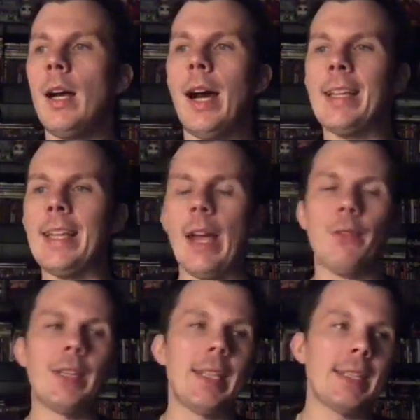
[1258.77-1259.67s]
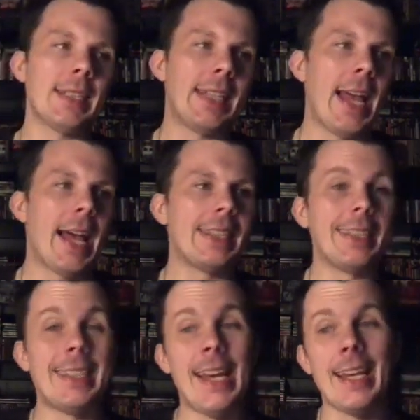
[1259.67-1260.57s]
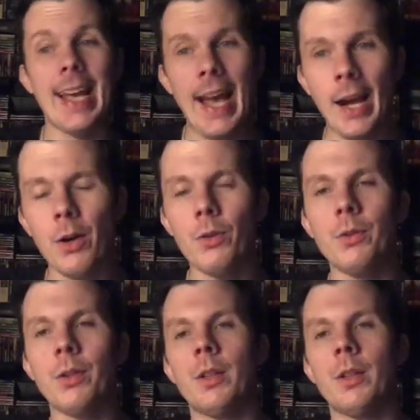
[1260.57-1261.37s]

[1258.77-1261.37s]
I think everything that they had to take out